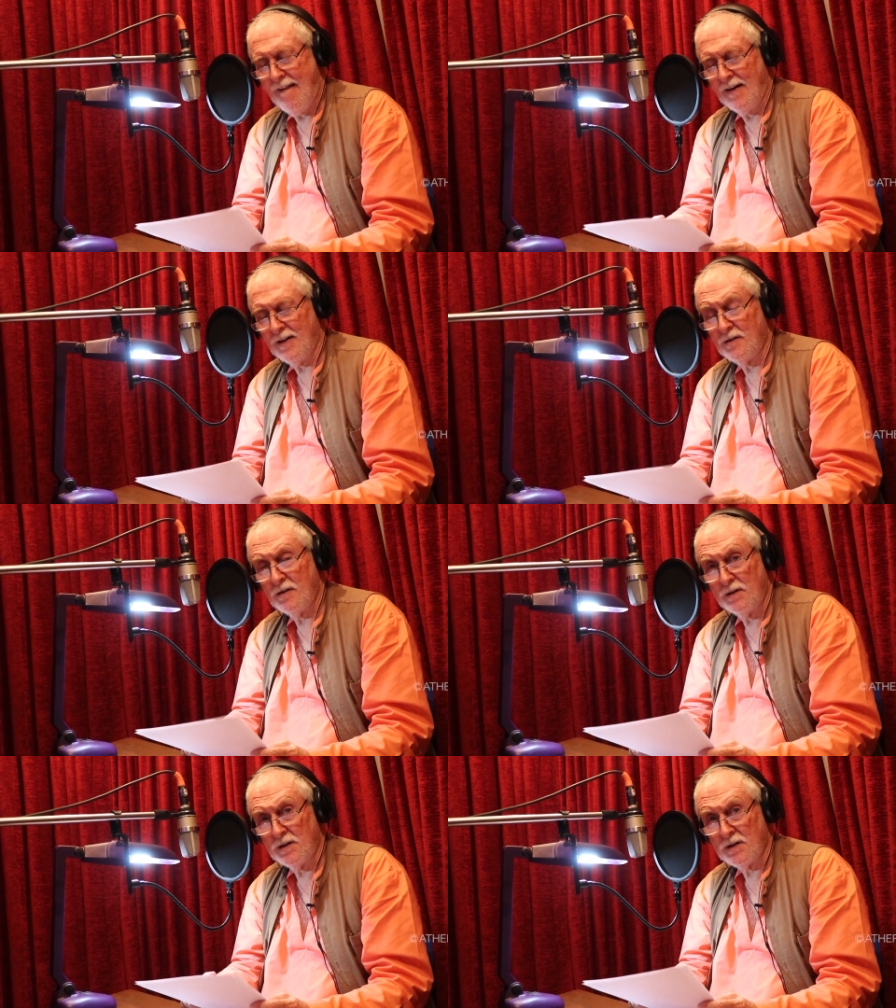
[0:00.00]

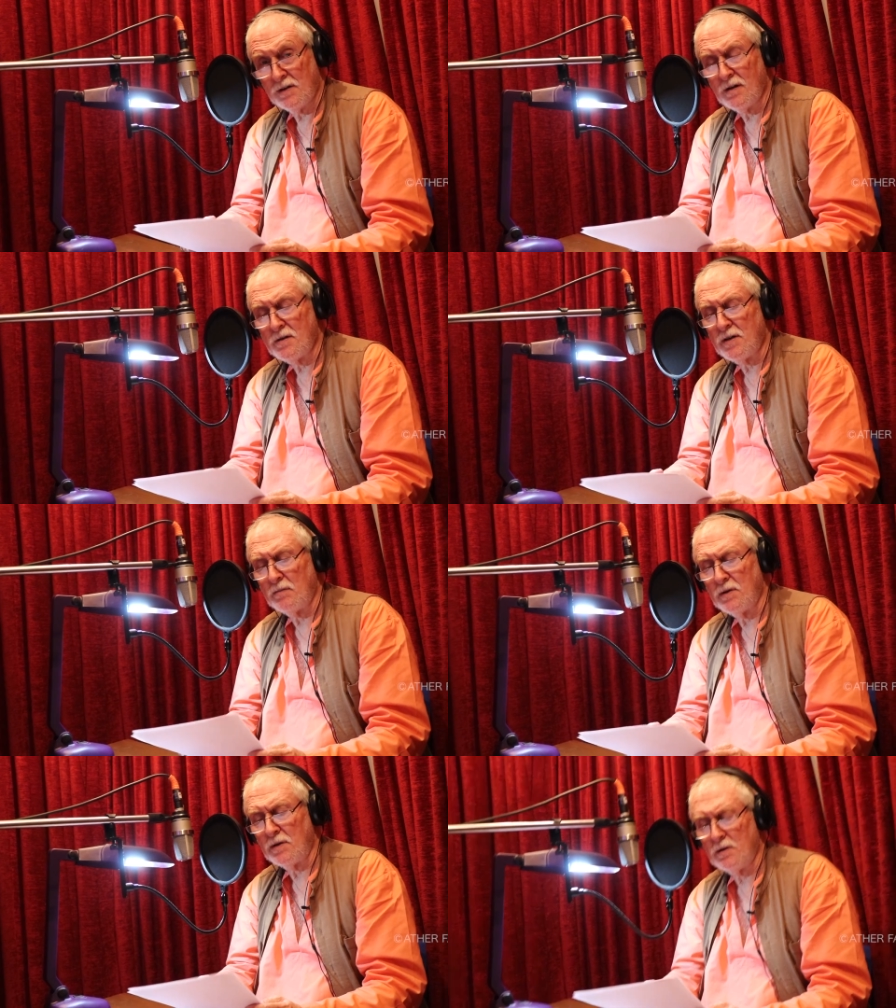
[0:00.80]
Another eternal
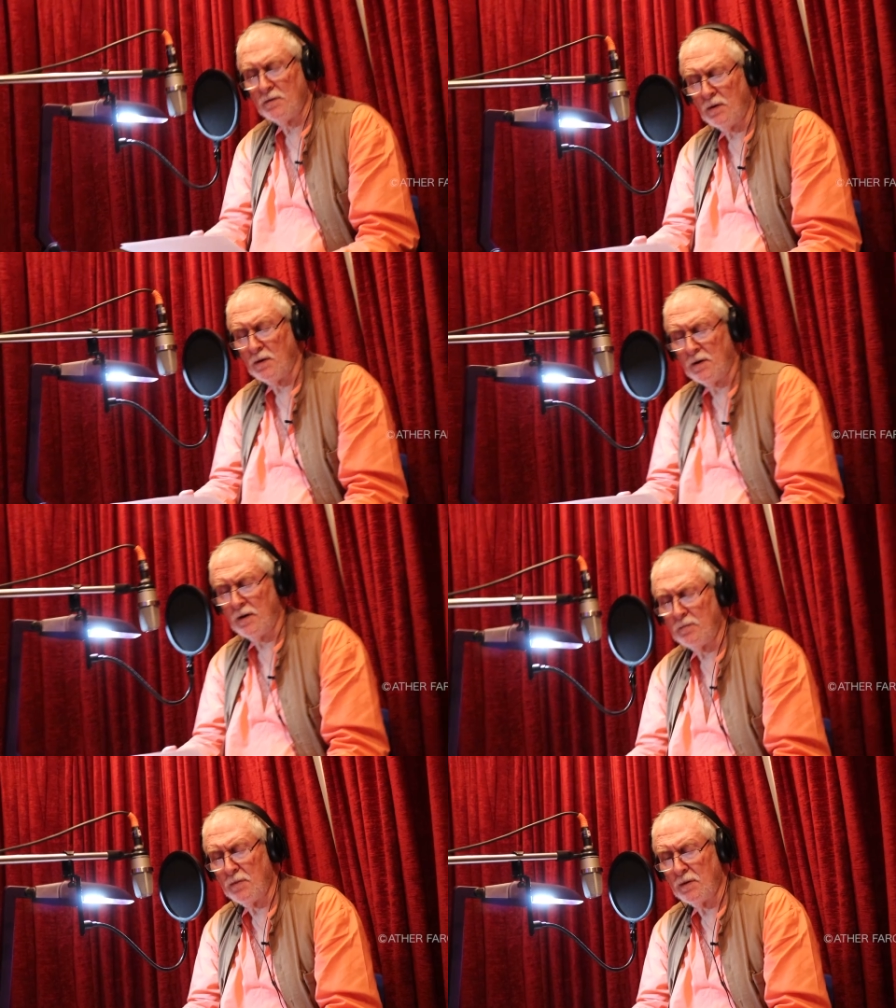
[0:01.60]
subject of all
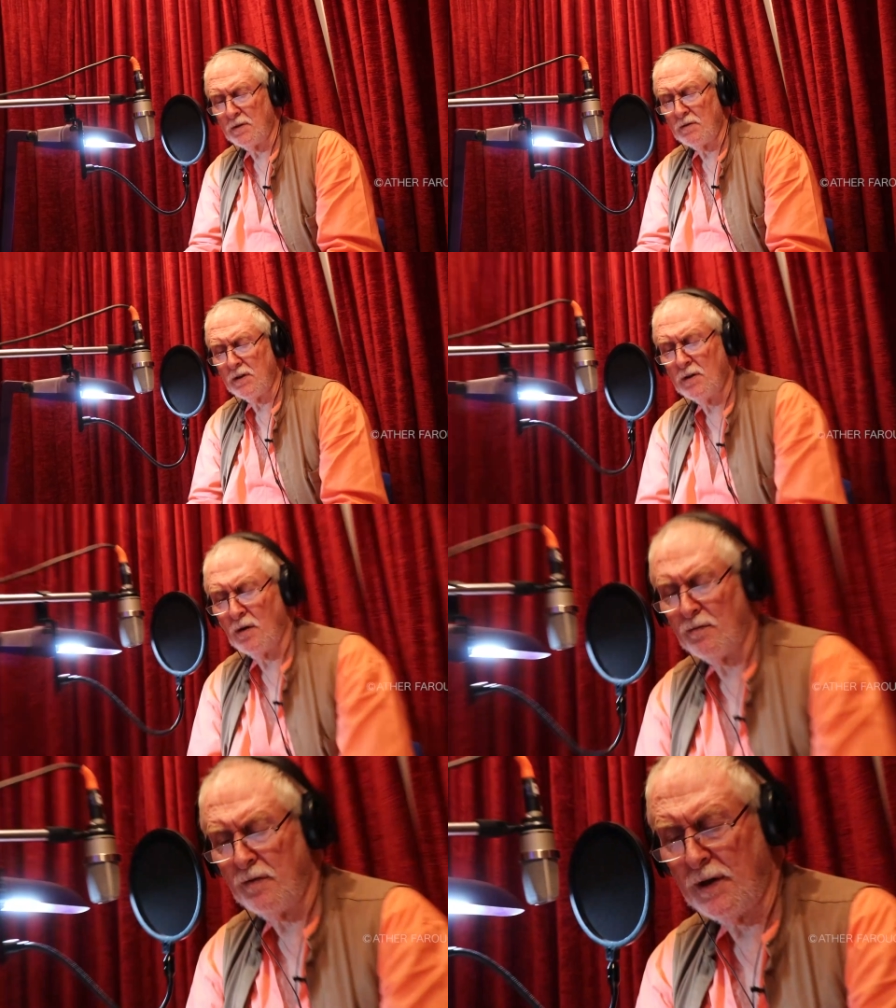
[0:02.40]
great poetry,
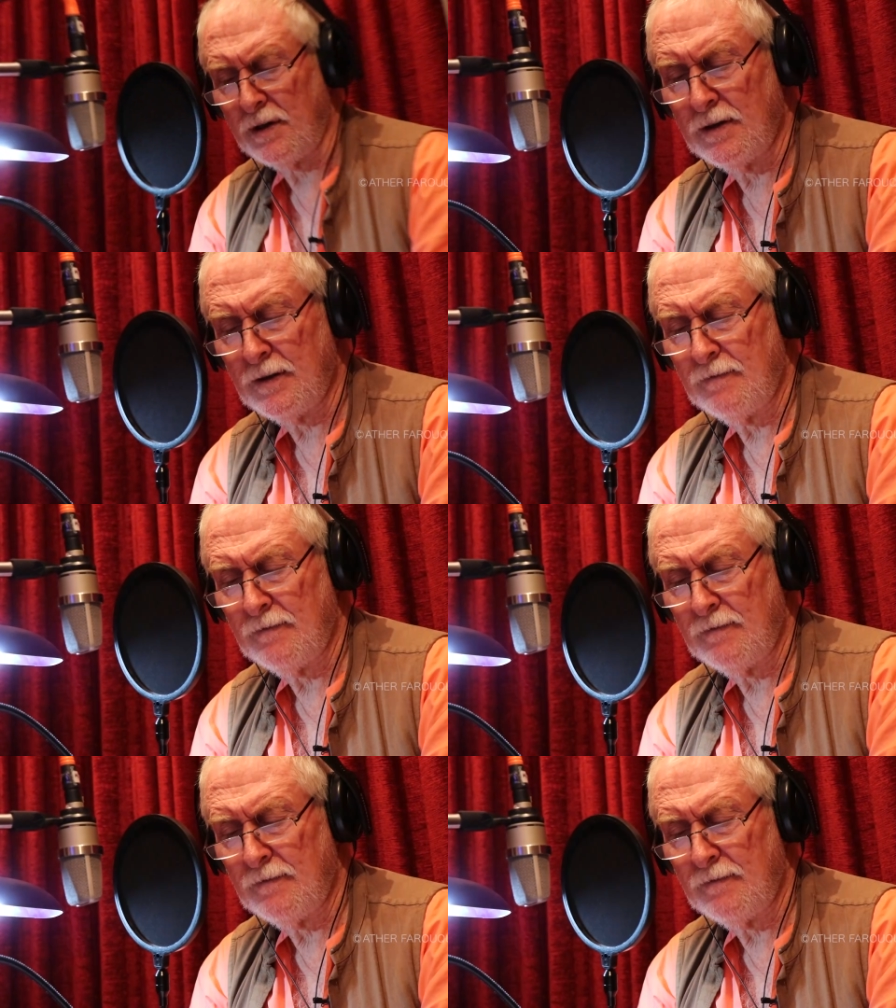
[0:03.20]
conflict.